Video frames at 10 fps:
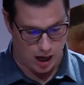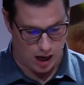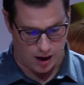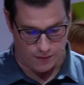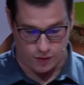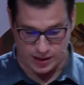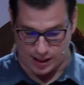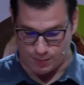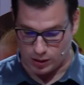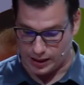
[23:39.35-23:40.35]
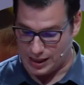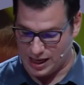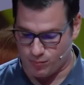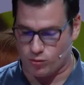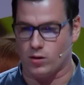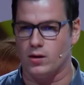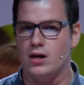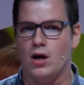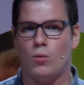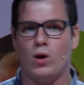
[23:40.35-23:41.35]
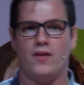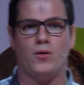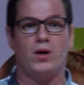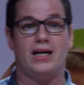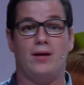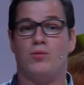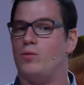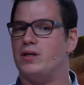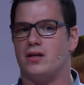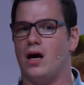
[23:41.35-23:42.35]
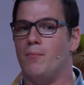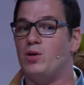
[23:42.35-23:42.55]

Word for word: Uh, for example, in liberal, where the word liberal was uh,